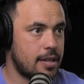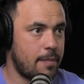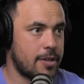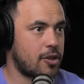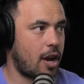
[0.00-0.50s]
Yeah,
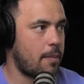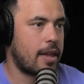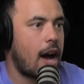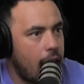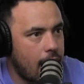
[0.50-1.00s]
him and Scope.
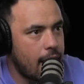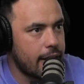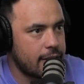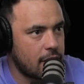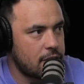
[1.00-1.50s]
But
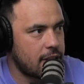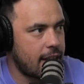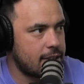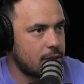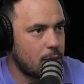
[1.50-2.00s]
I associate
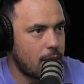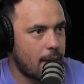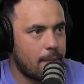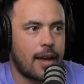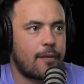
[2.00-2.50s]
that to
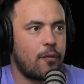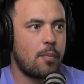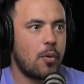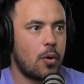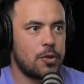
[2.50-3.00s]
like
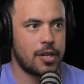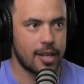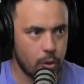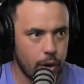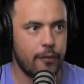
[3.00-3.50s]
football because you
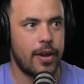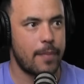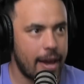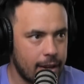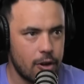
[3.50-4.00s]
get quick
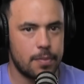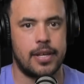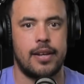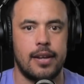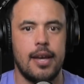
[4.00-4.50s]
feedback
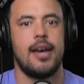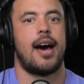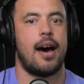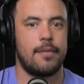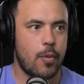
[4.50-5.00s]
loops, and
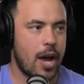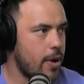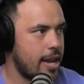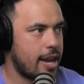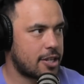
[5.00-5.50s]
the way
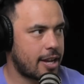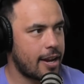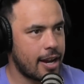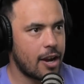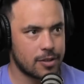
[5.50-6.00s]
we
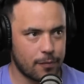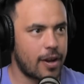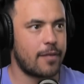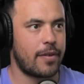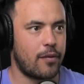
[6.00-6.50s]
educate here is in
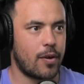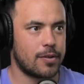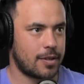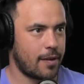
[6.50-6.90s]
front of everyone.